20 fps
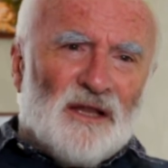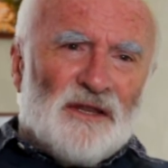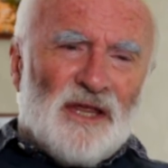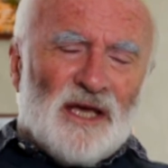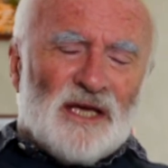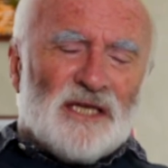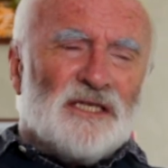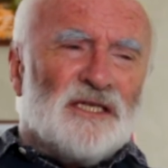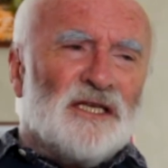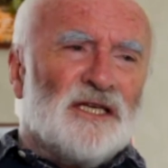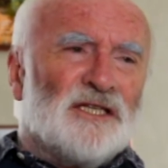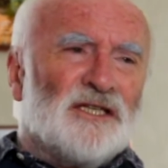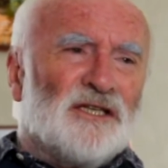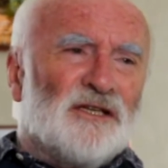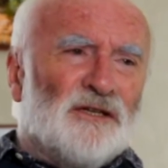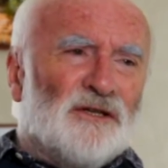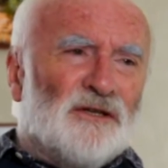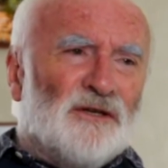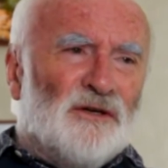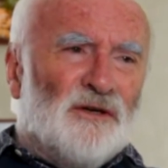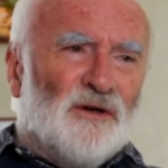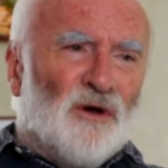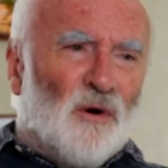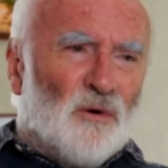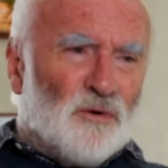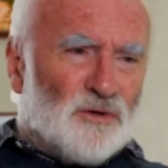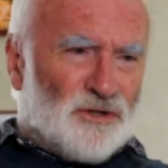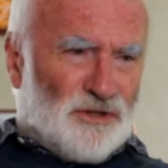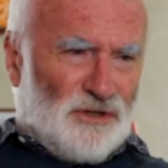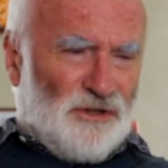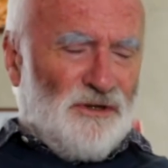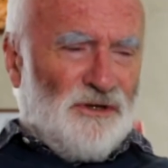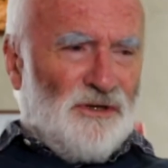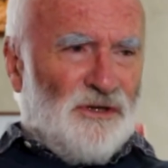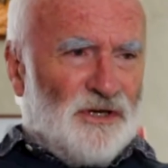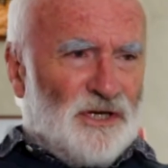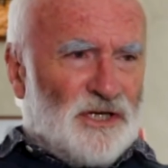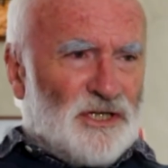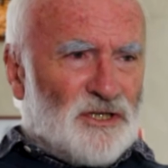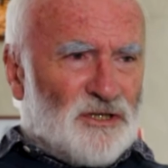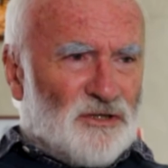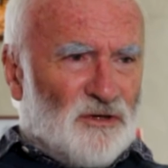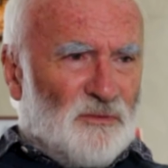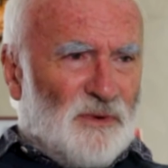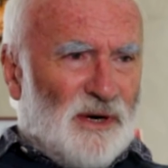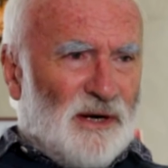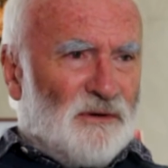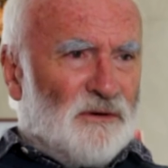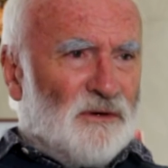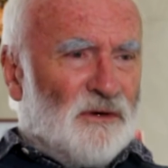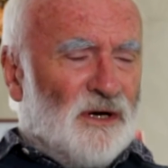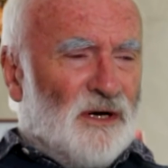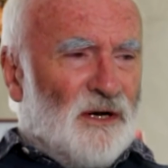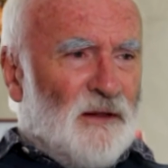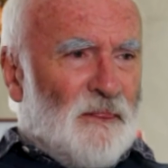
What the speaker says: There's this notion that it's somehow